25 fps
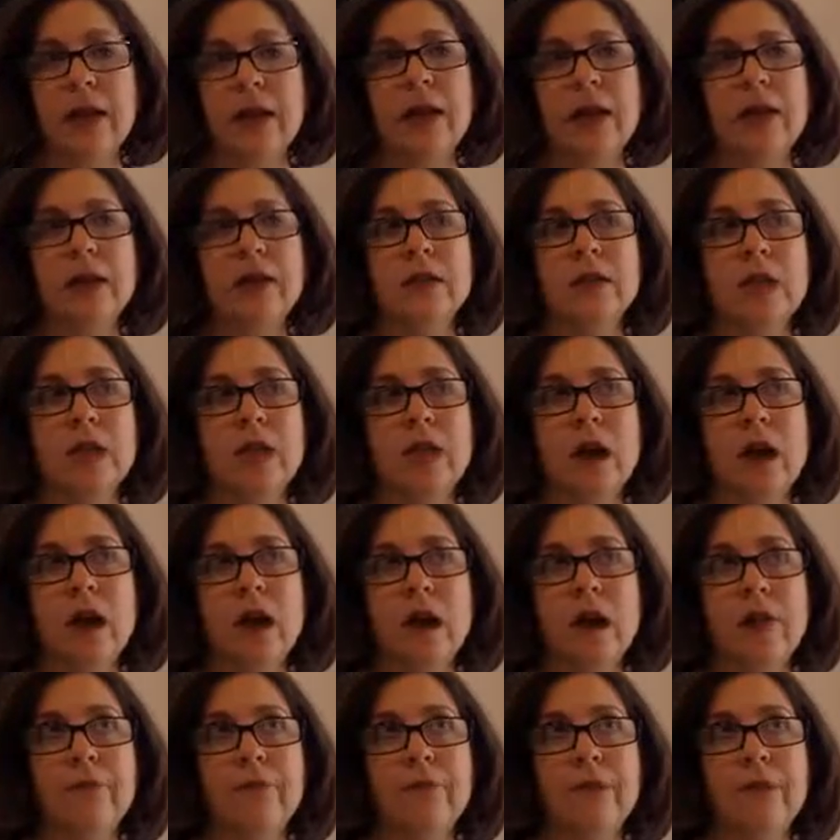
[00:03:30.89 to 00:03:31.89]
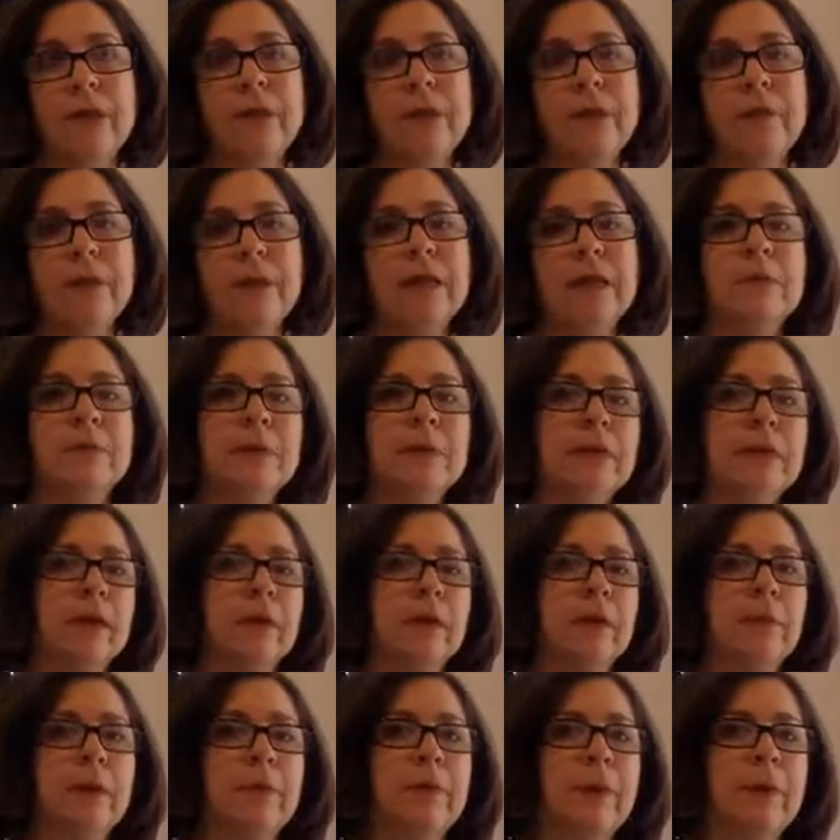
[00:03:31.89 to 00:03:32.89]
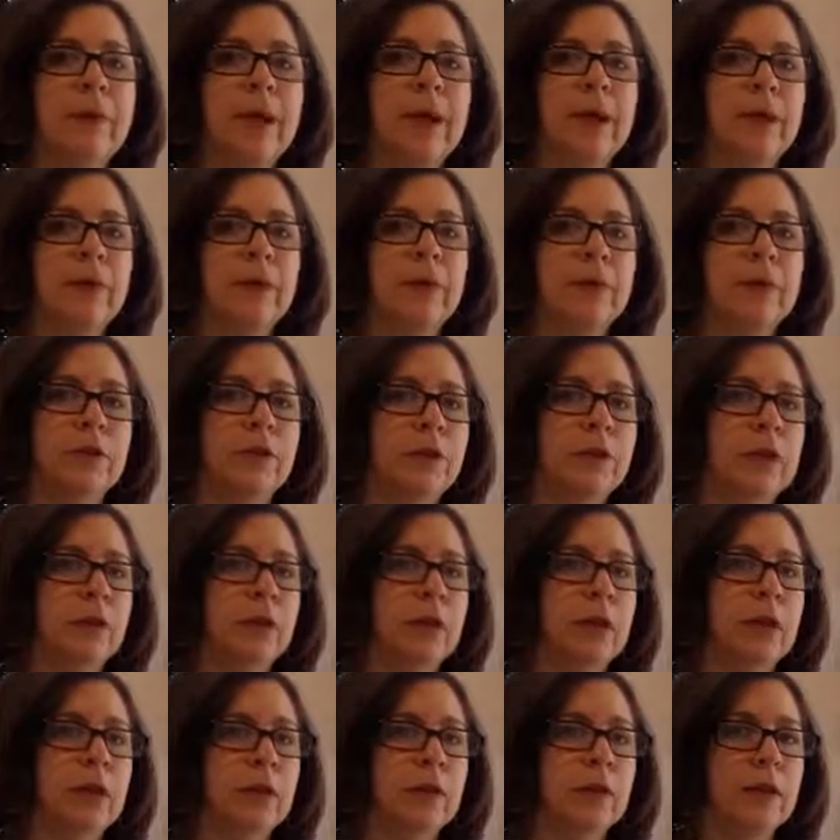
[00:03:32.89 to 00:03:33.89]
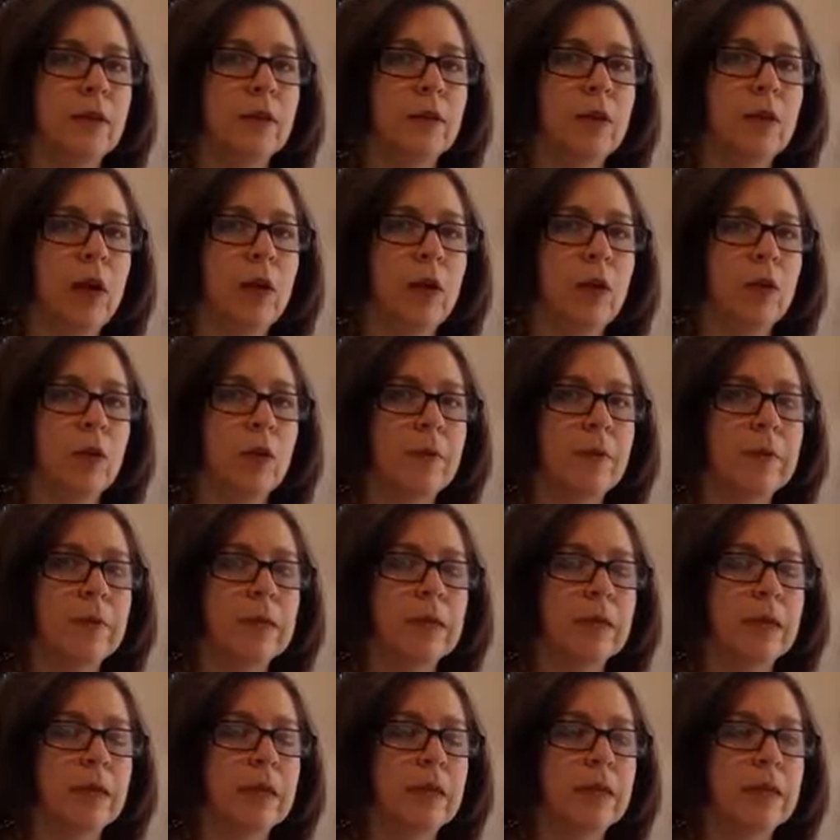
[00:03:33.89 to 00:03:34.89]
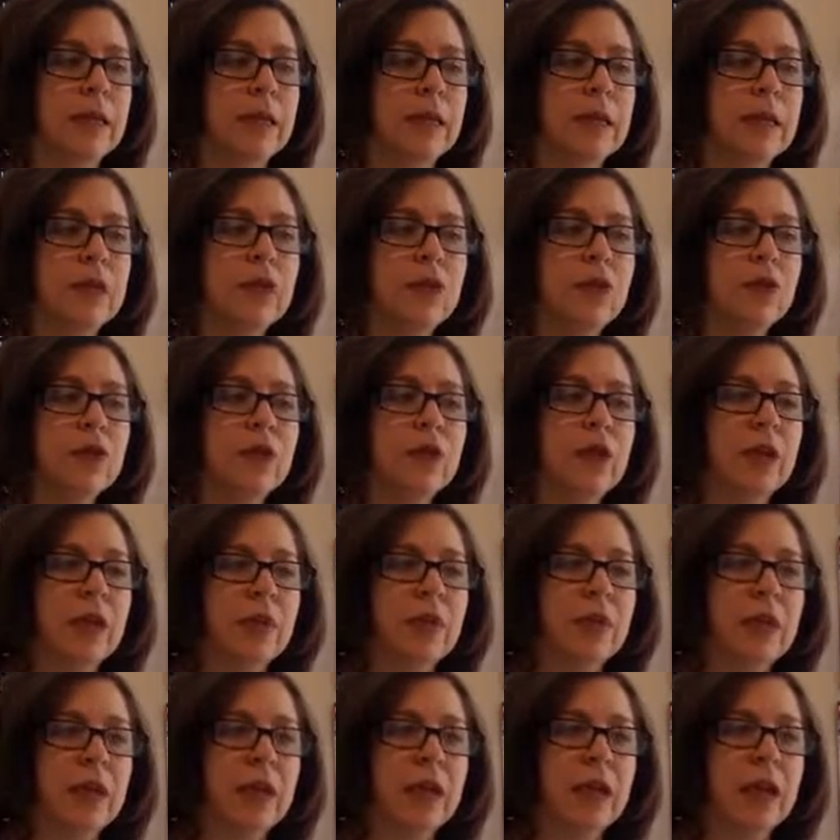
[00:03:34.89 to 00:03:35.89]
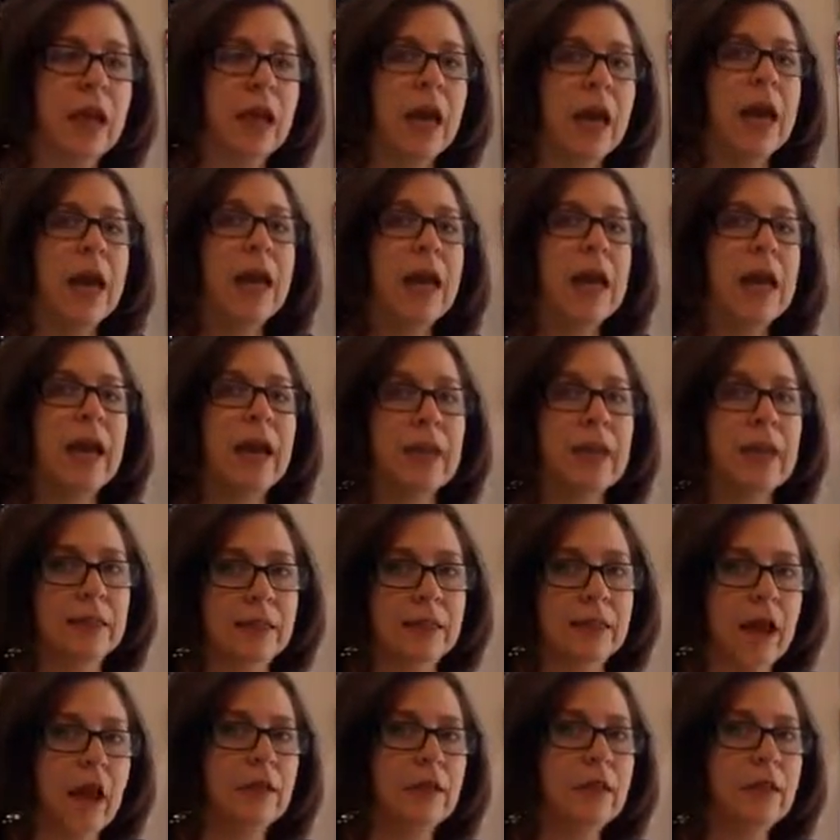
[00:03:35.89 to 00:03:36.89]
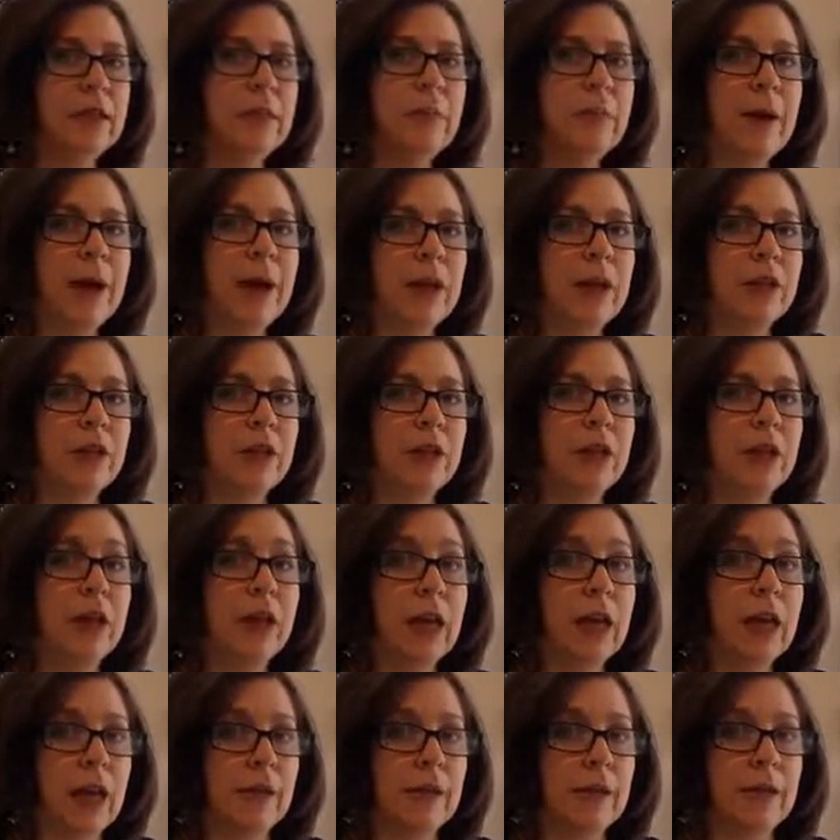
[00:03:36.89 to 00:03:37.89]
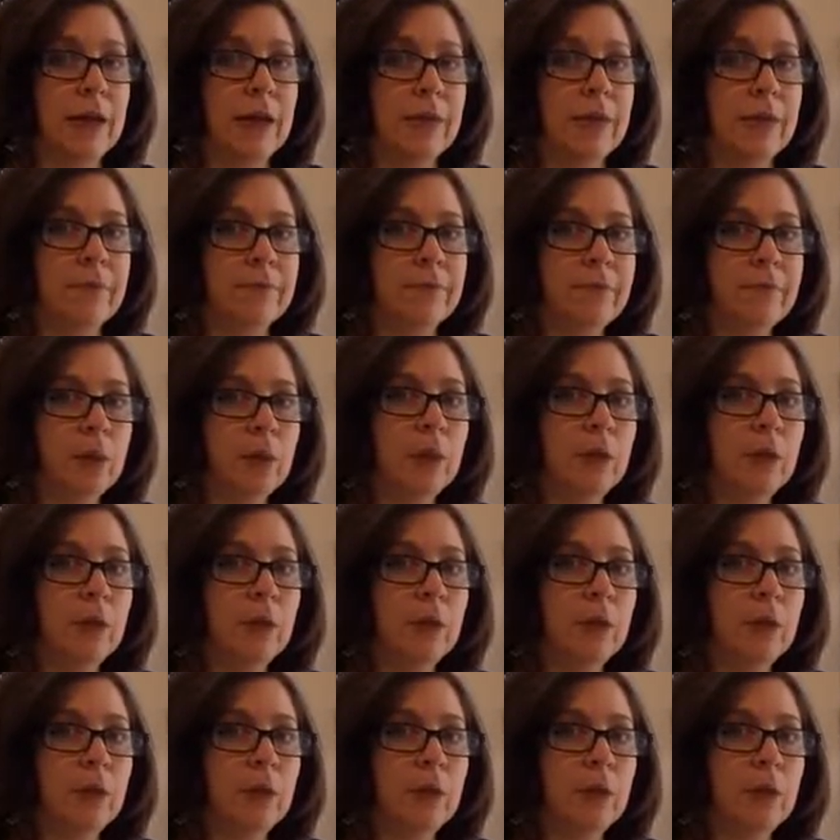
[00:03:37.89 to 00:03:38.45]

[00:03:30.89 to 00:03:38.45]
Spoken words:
And I find the biggest mistake people make when they're storing their ball ornaments is either keeping exactly the packaging it came in,